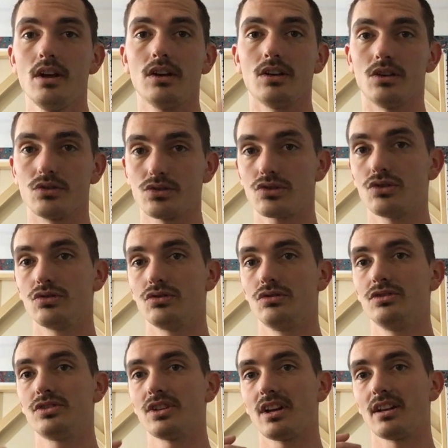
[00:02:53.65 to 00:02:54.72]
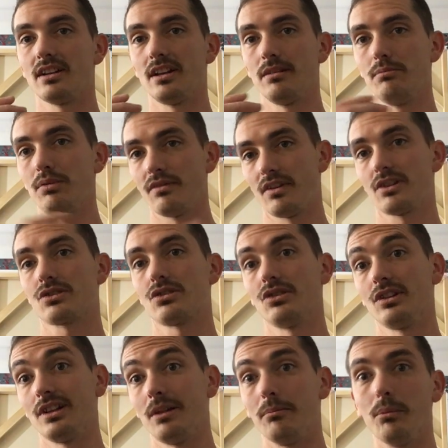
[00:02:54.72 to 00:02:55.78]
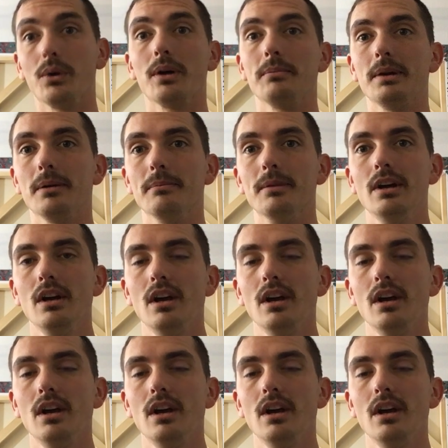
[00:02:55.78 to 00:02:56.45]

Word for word: you know student and then professional and then premium